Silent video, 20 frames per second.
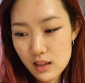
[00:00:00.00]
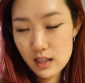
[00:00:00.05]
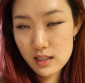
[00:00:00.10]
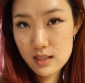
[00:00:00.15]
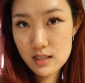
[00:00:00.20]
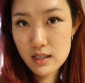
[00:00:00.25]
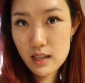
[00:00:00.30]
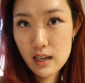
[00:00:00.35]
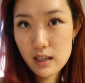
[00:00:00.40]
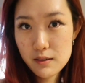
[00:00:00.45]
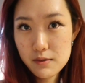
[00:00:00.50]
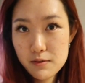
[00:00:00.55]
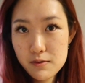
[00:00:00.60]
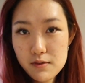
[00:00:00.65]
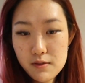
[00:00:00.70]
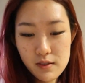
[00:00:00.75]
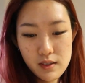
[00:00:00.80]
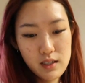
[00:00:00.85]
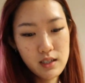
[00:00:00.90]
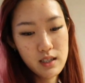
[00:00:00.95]
that's life
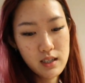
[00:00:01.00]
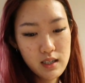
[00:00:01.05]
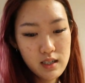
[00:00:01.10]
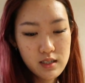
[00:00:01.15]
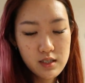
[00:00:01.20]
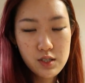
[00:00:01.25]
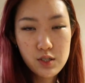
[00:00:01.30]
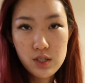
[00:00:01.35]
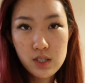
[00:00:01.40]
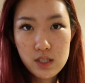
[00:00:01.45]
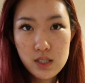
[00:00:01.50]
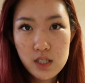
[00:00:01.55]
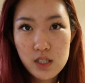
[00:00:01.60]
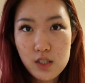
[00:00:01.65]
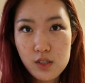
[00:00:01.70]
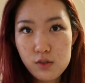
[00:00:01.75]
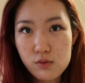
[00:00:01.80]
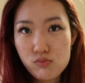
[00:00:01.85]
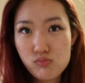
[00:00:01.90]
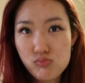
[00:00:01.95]
and you
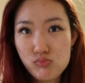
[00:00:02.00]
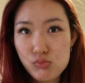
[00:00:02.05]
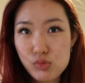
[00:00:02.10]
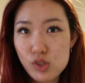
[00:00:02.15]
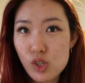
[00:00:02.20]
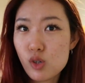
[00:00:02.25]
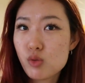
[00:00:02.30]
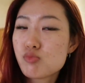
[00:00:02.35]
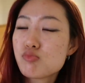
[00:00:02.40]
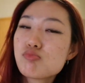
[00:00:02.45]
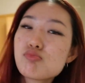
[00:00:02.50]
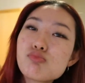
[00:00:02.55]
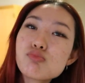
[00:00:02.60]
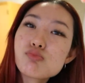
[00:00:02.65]
continue. So